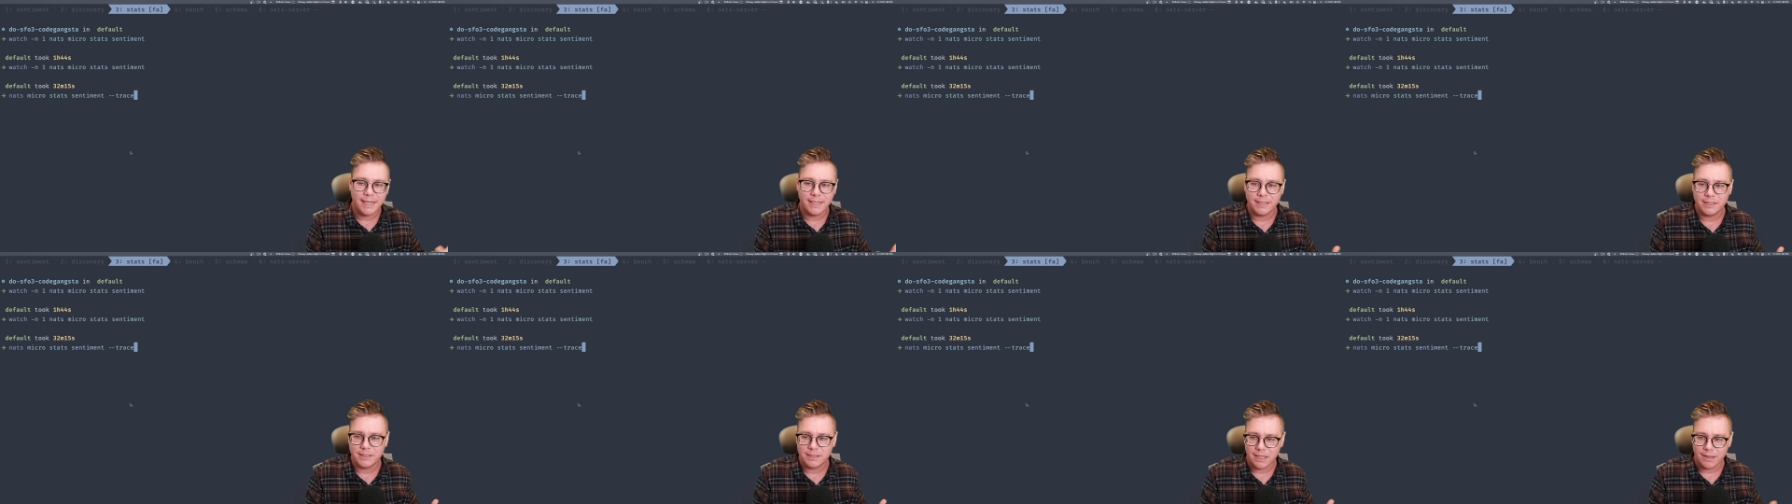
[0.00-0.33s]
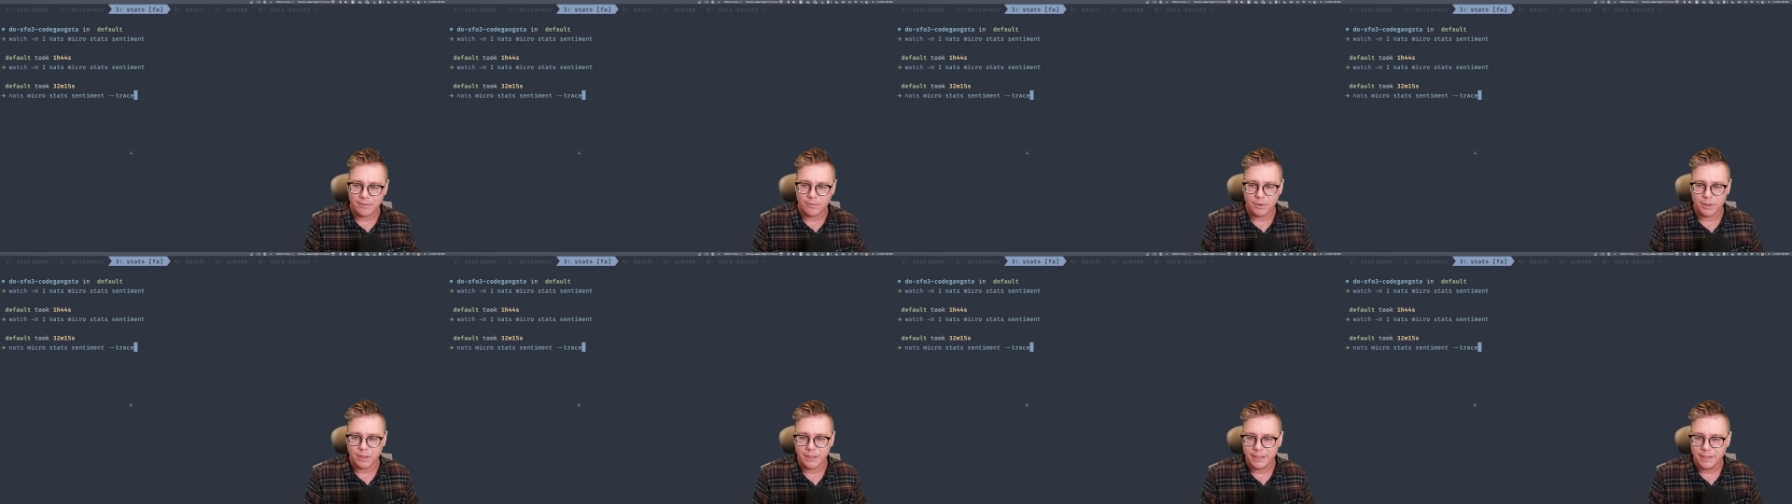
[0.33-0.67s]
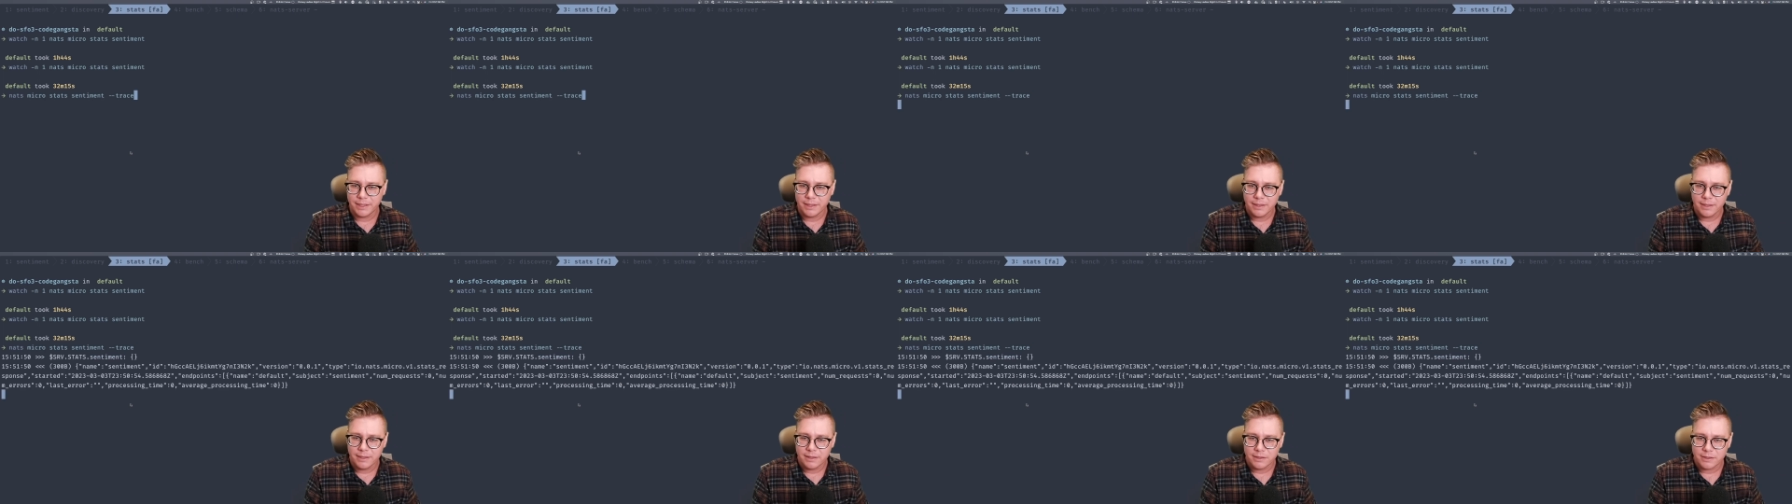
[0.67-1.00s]
and discovery.
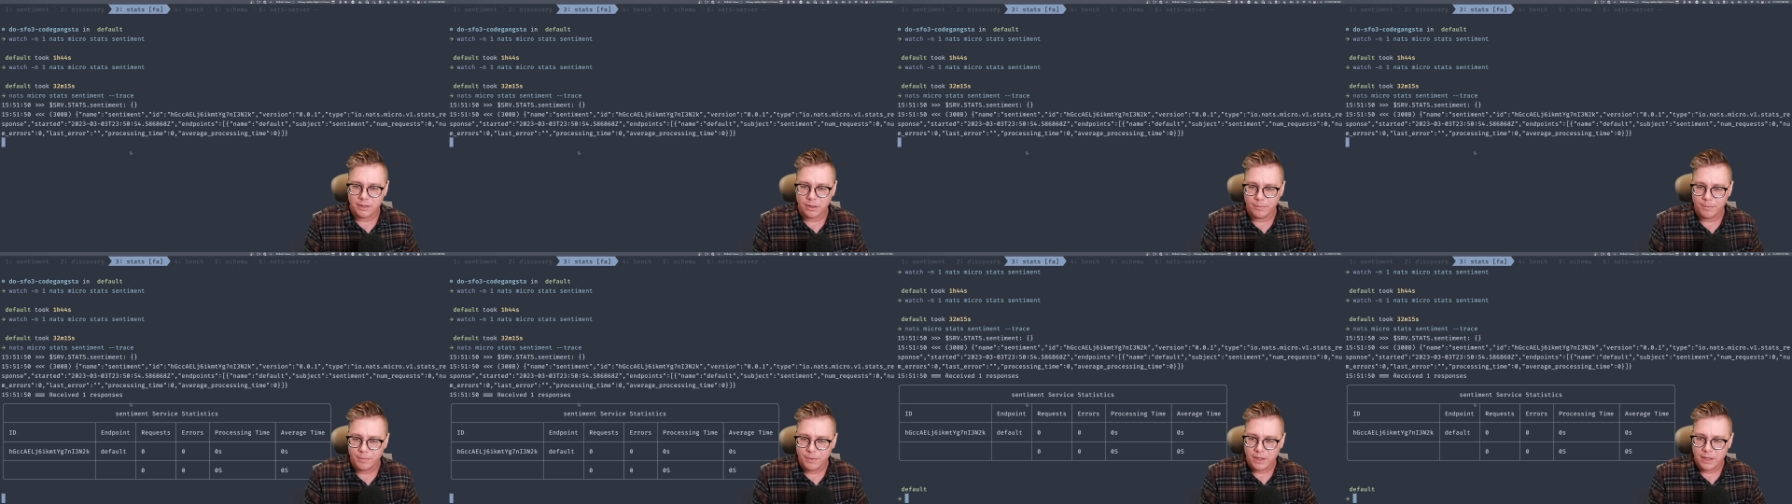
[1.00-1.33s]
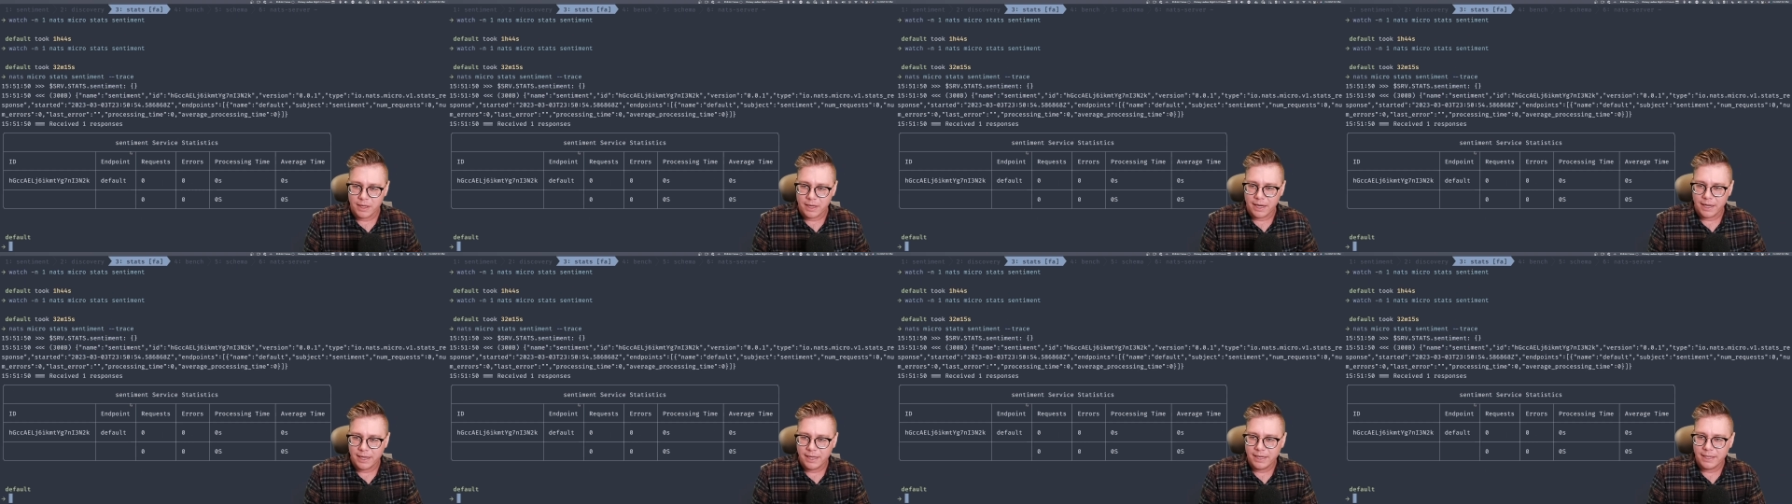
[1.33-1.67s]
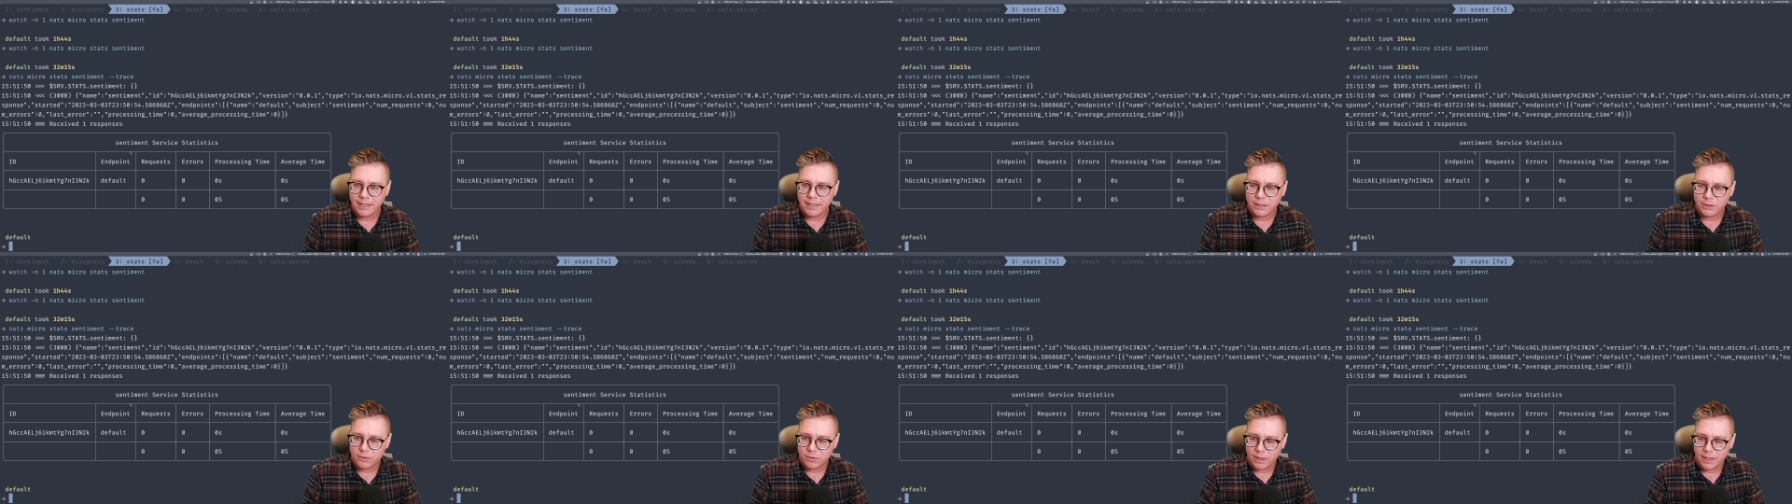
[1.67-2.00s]
So I'm going
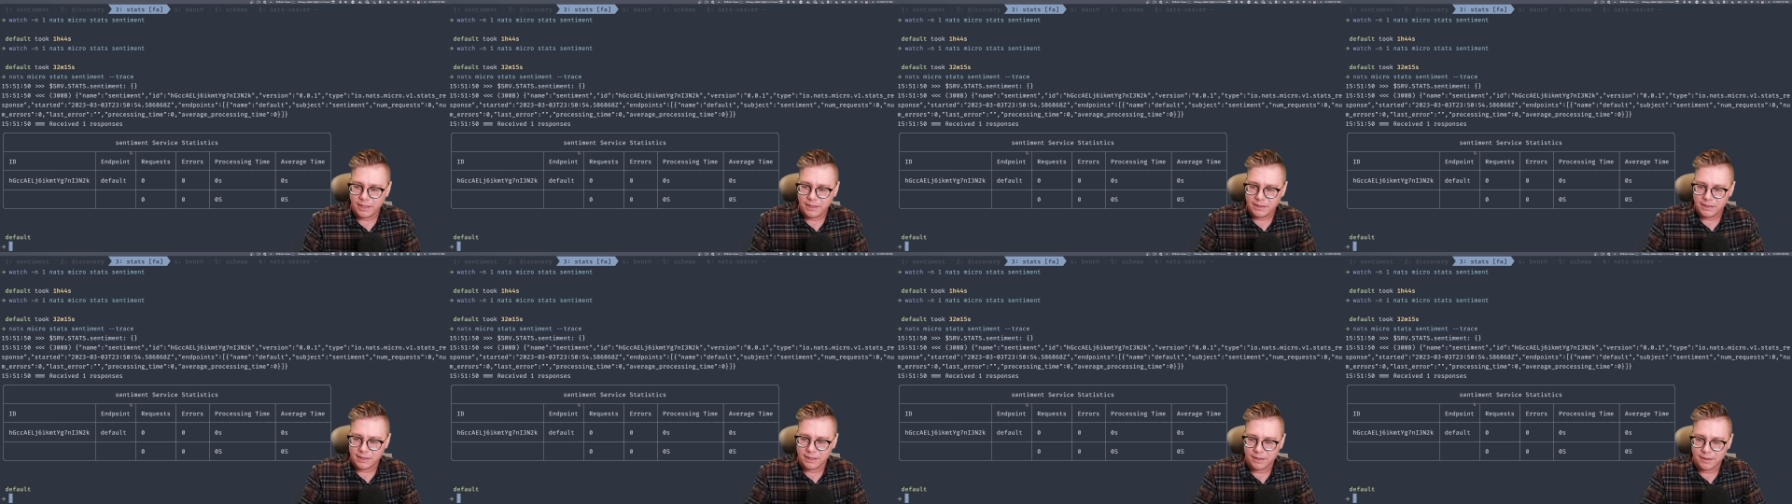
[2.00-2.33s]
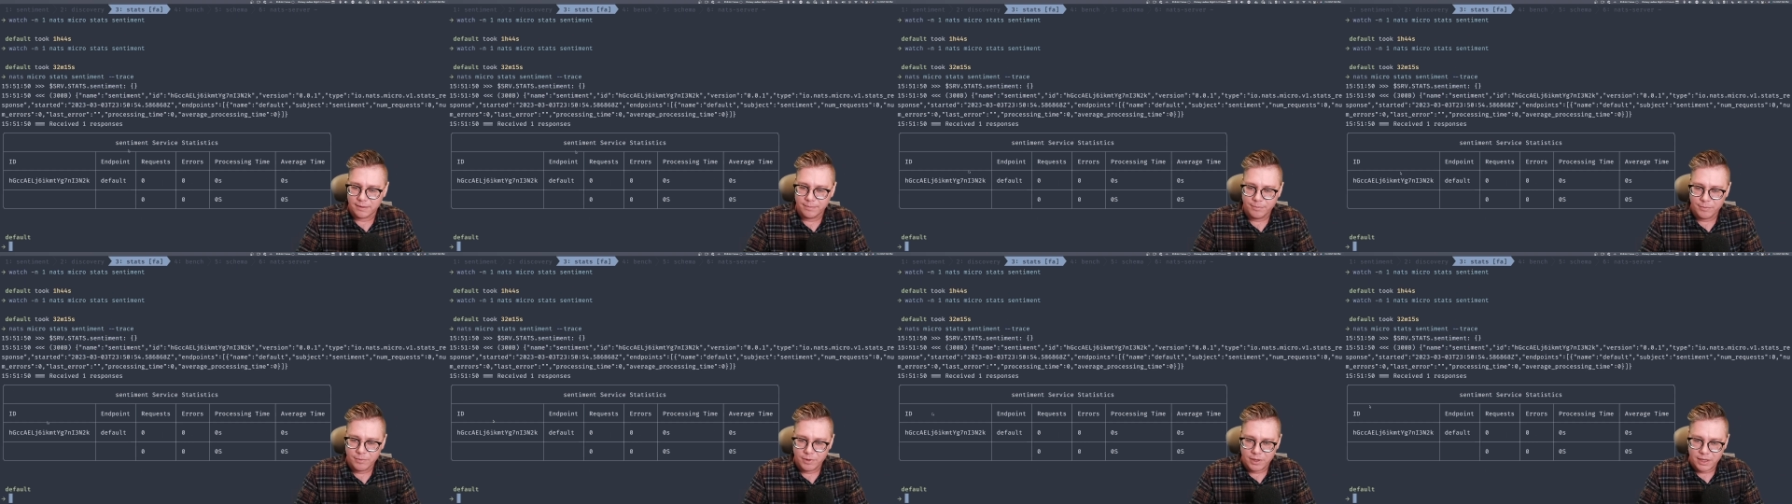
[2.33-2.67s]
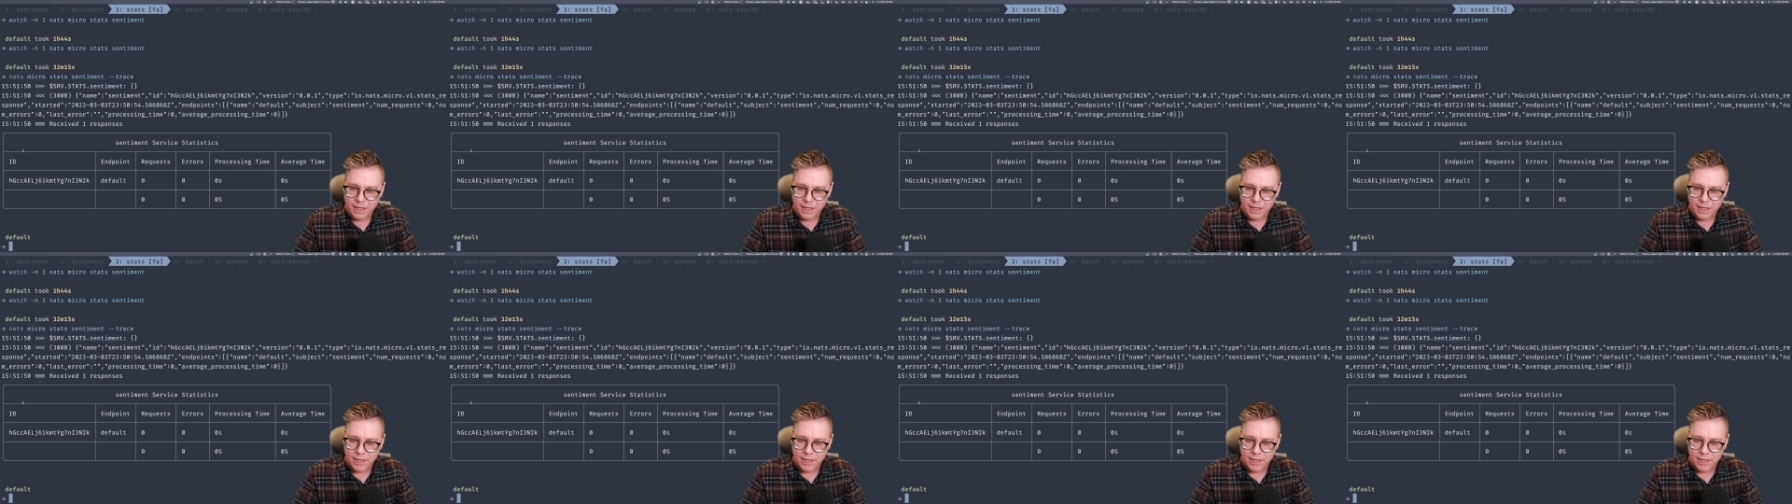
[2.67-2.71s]
to hit Trace here,